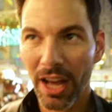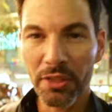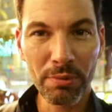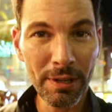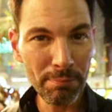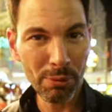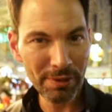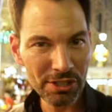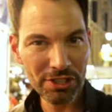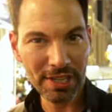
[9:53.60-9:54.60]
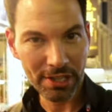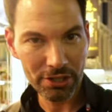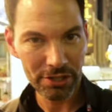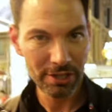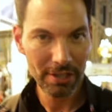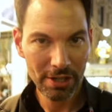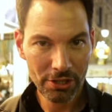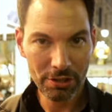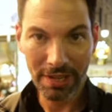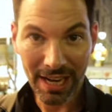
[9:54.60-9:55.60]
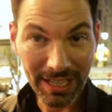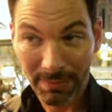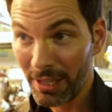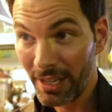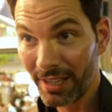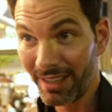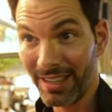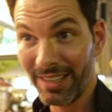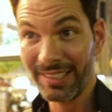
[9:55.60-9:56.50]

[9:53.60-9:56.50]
a 3.6. So not going to be